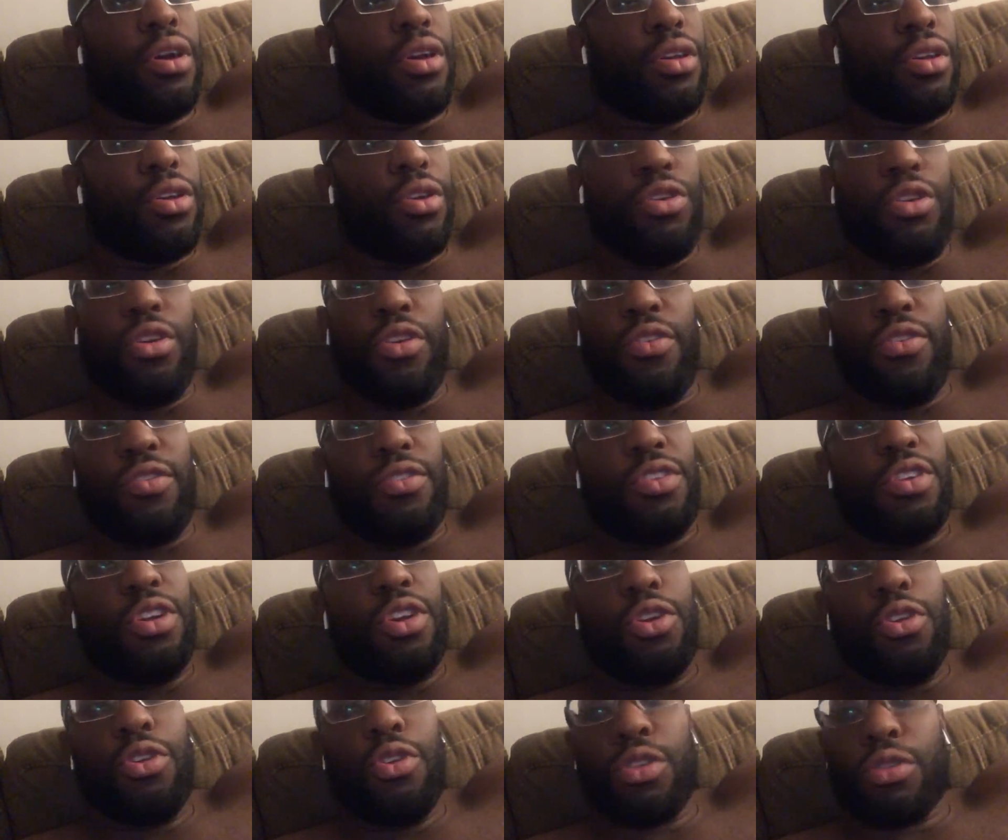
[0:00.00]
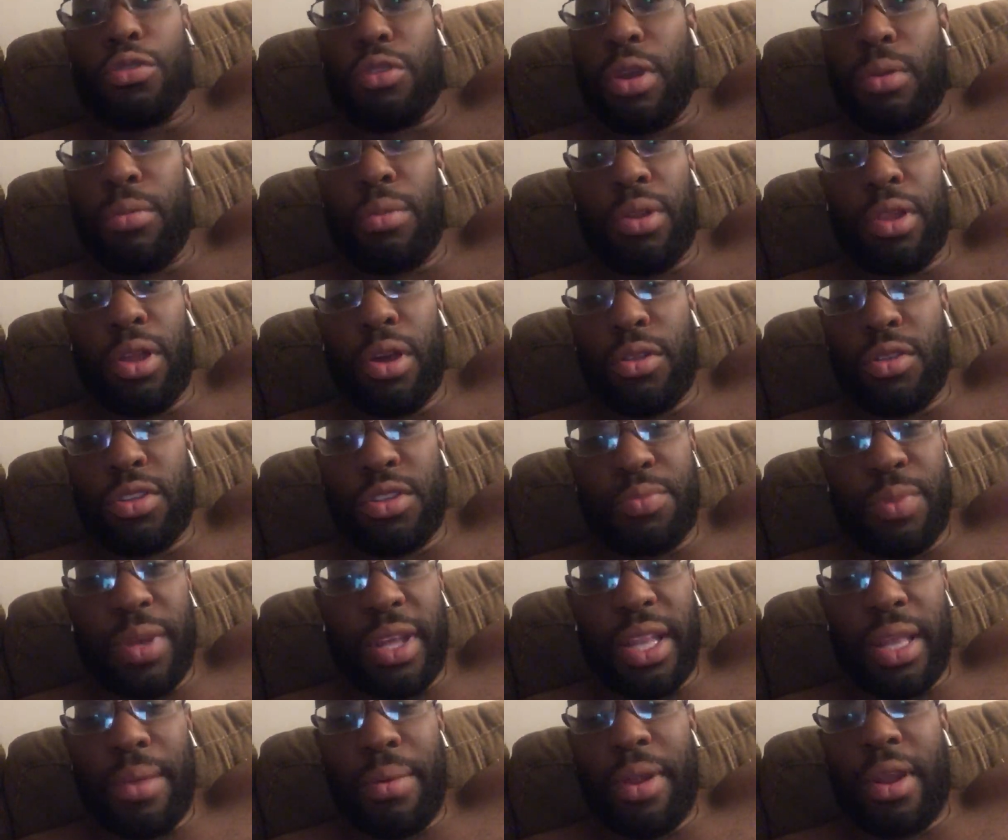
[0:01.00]
you do 2 3 below the
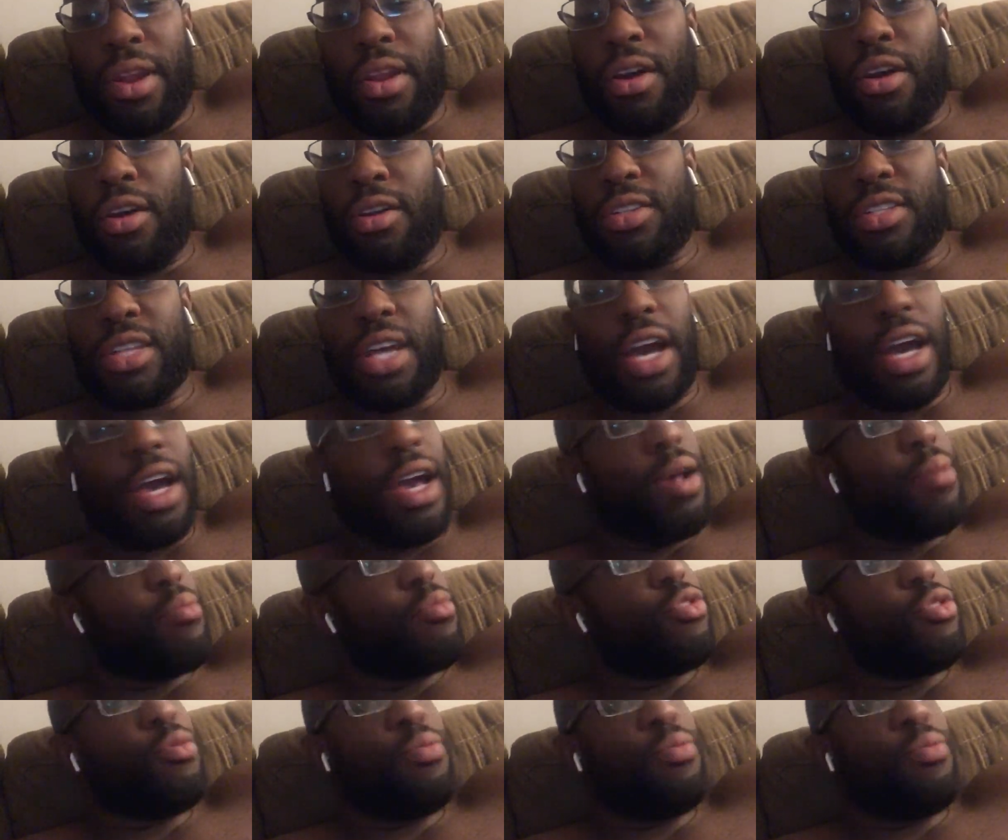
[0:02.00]
speed limit at all times,